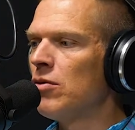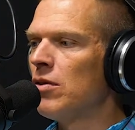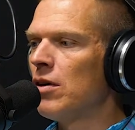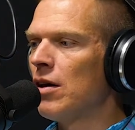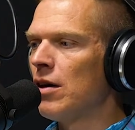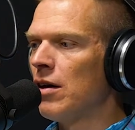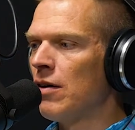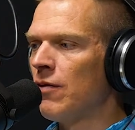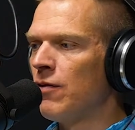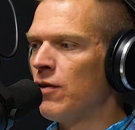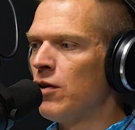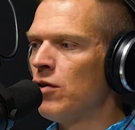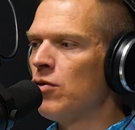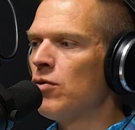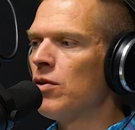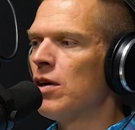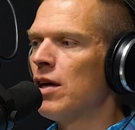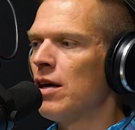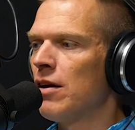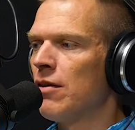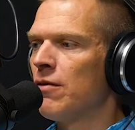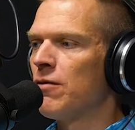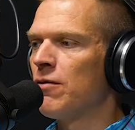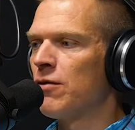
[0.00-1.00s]
if you
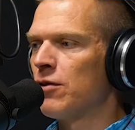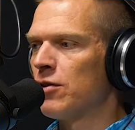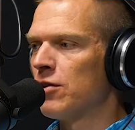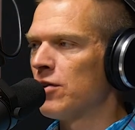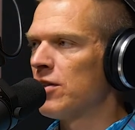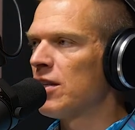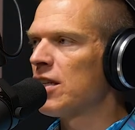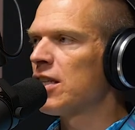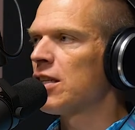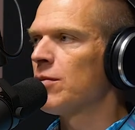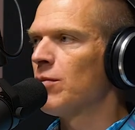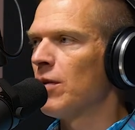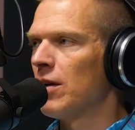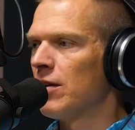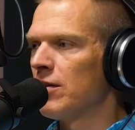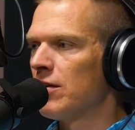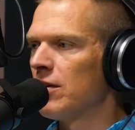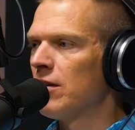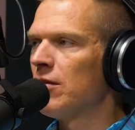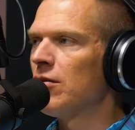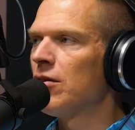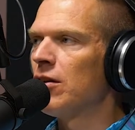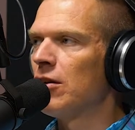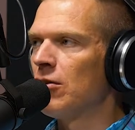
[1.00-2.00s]
give for 6
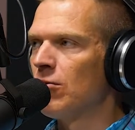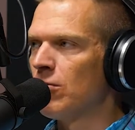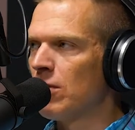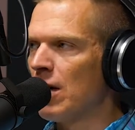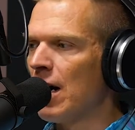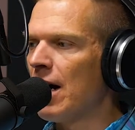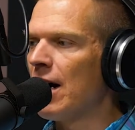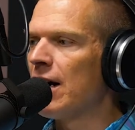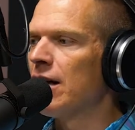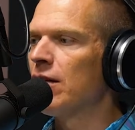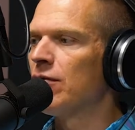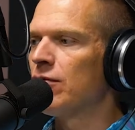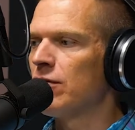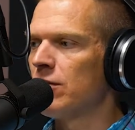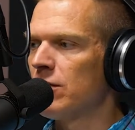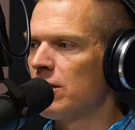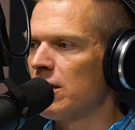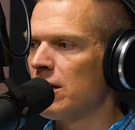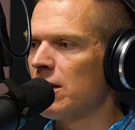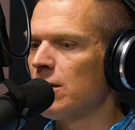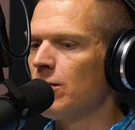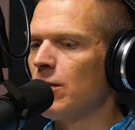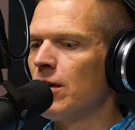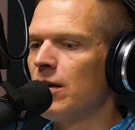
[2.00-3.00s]
months, you tithe for
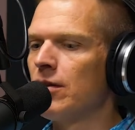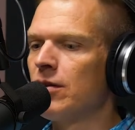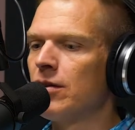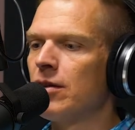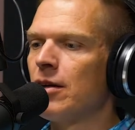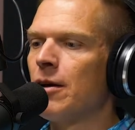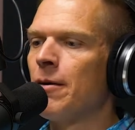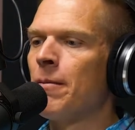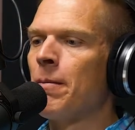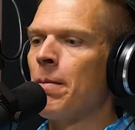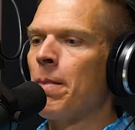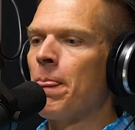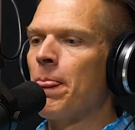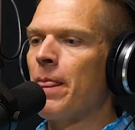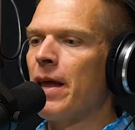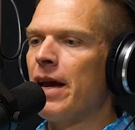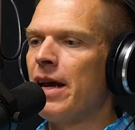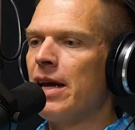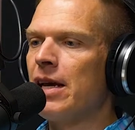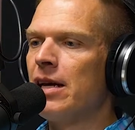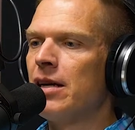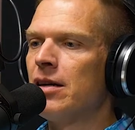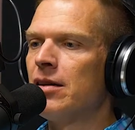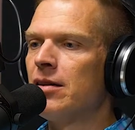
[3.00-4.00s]
6 months,
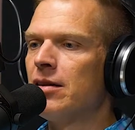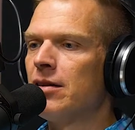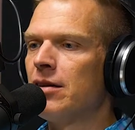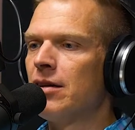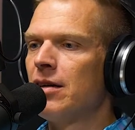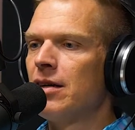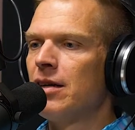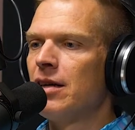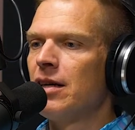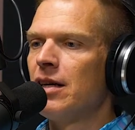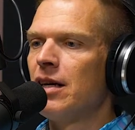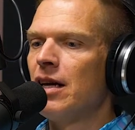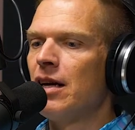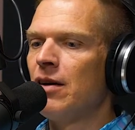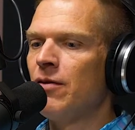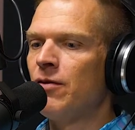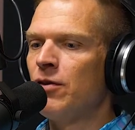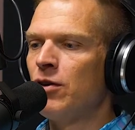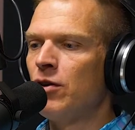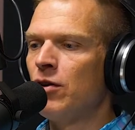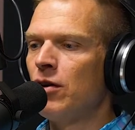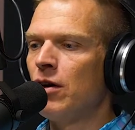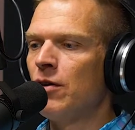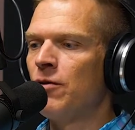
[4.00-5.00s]
and
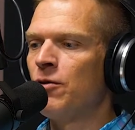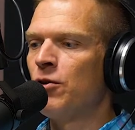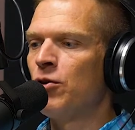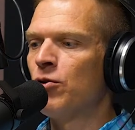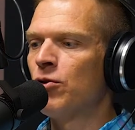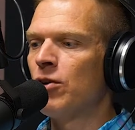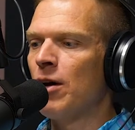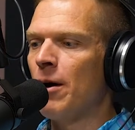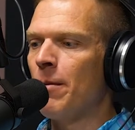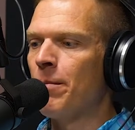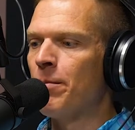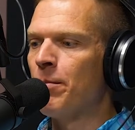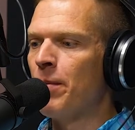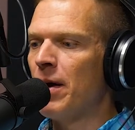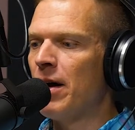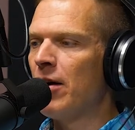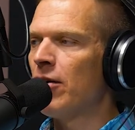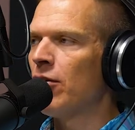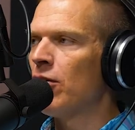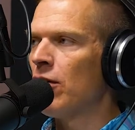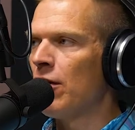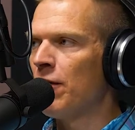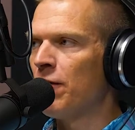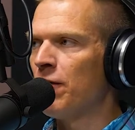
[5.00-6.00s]
if you're not
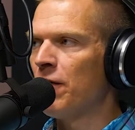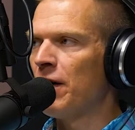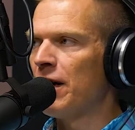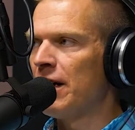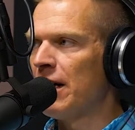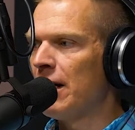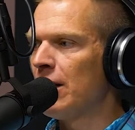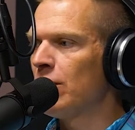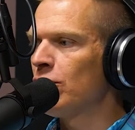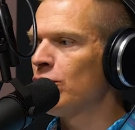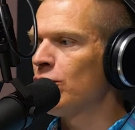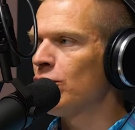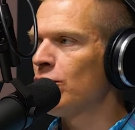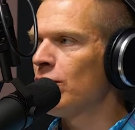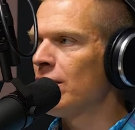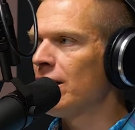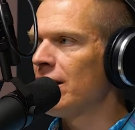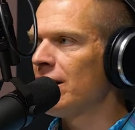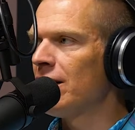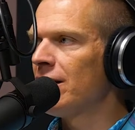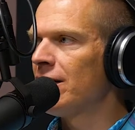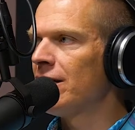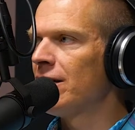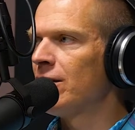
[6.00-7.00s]
better off
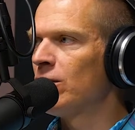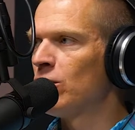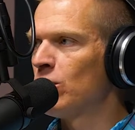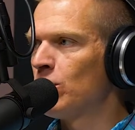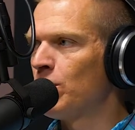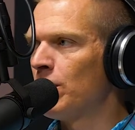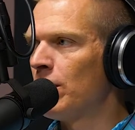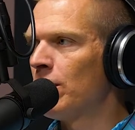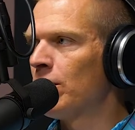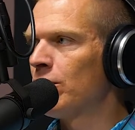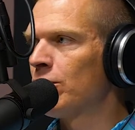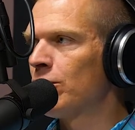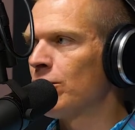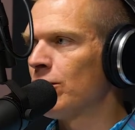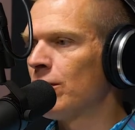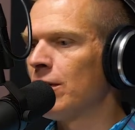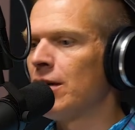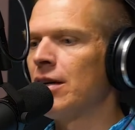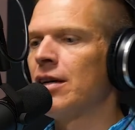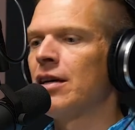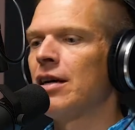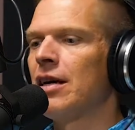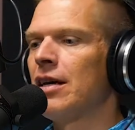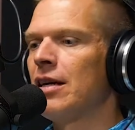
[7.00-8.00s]
financially and
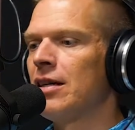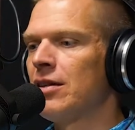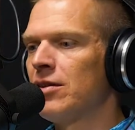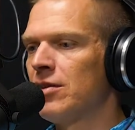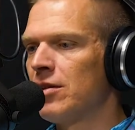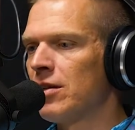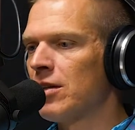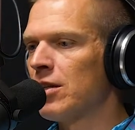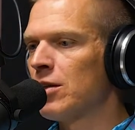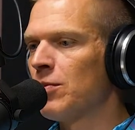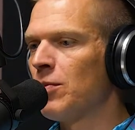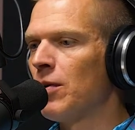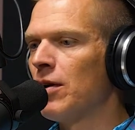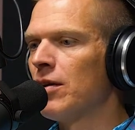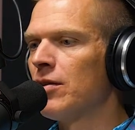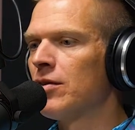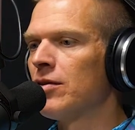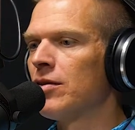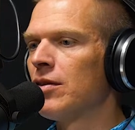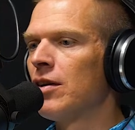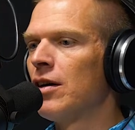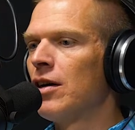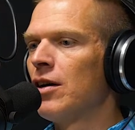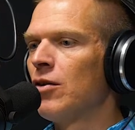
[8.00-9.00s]
spiritually in 6
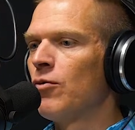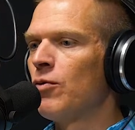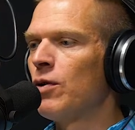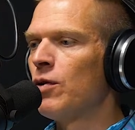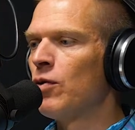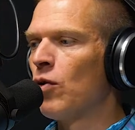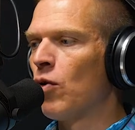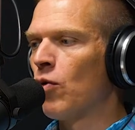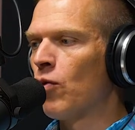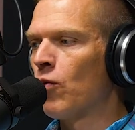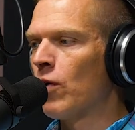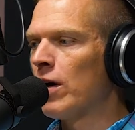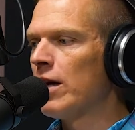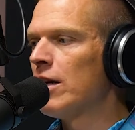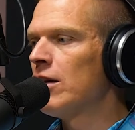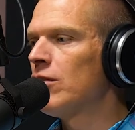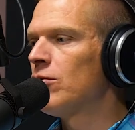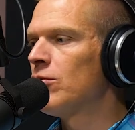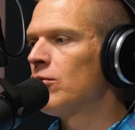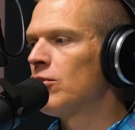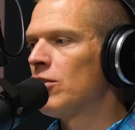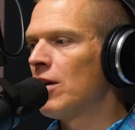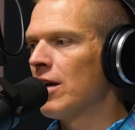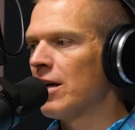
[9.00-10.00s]
months, we will write
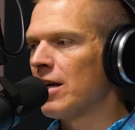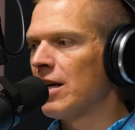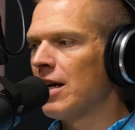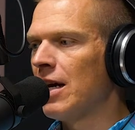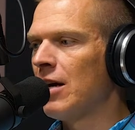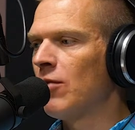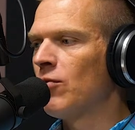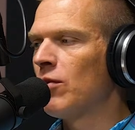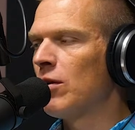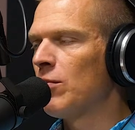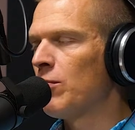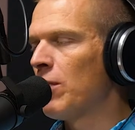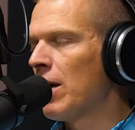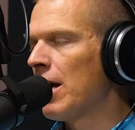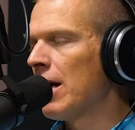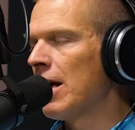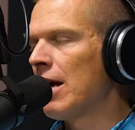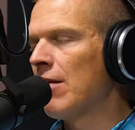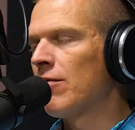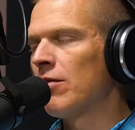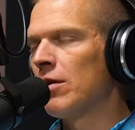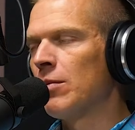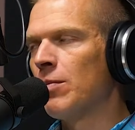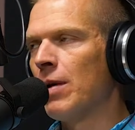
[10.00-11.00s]
you a check and
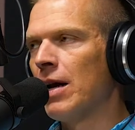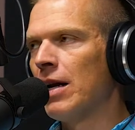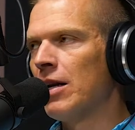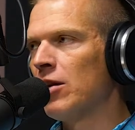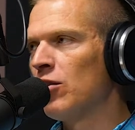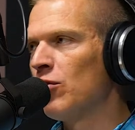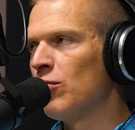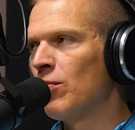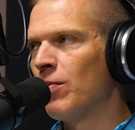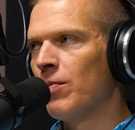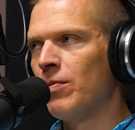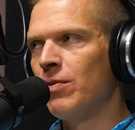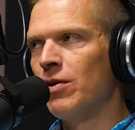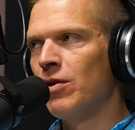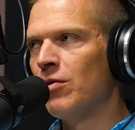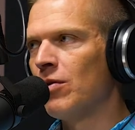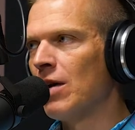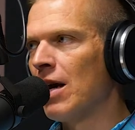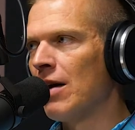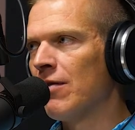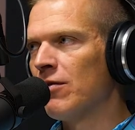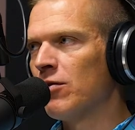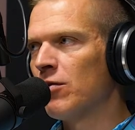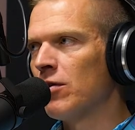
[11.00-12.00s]
repay every penny you
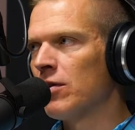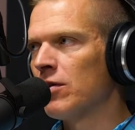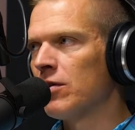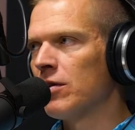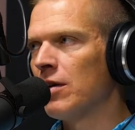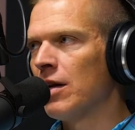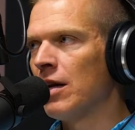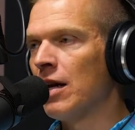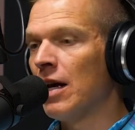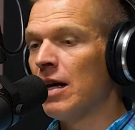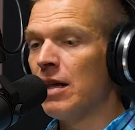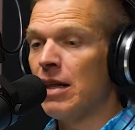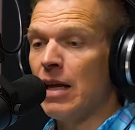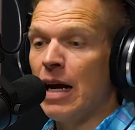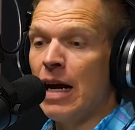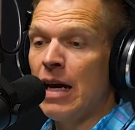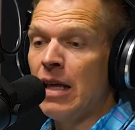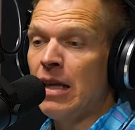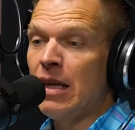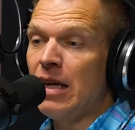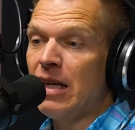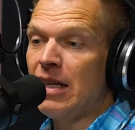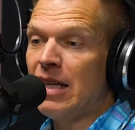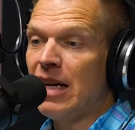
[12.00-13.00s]
gave to us. And
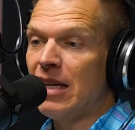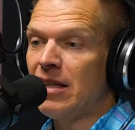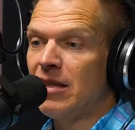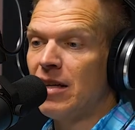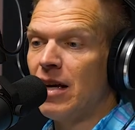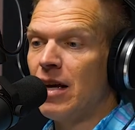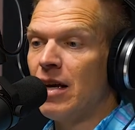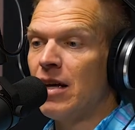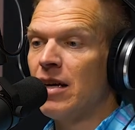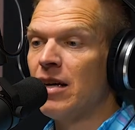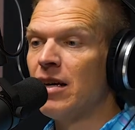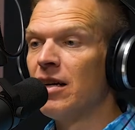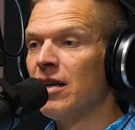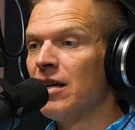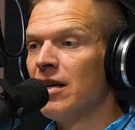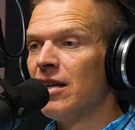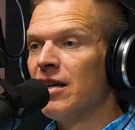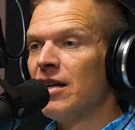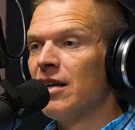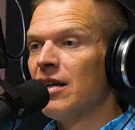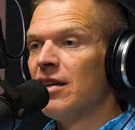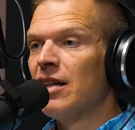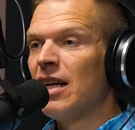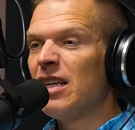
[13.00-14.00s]
I think that's a
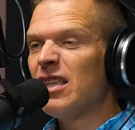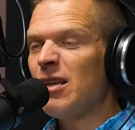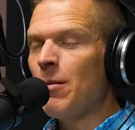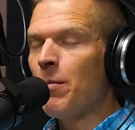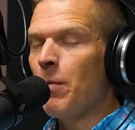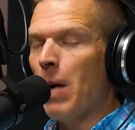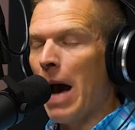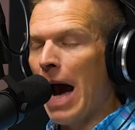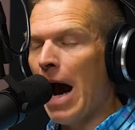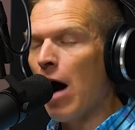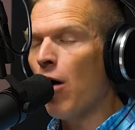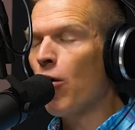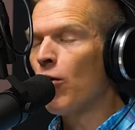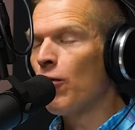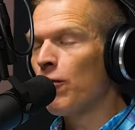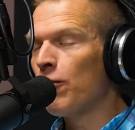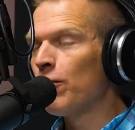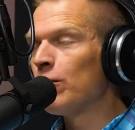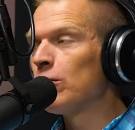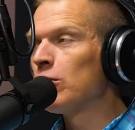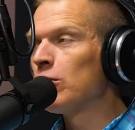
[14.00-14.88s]
powerful